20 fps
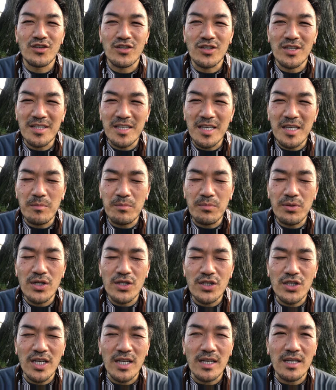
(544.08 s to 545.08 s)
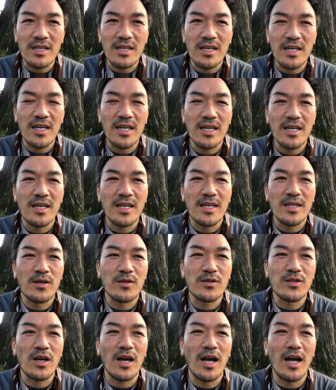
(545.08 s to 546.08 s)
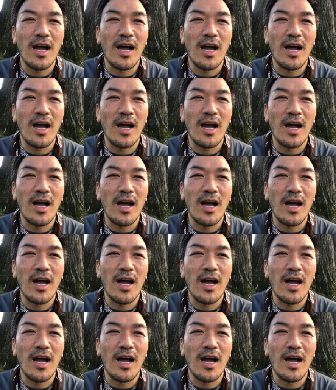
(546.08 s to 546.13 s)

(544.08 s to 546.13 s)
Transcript: just keep pushing. There's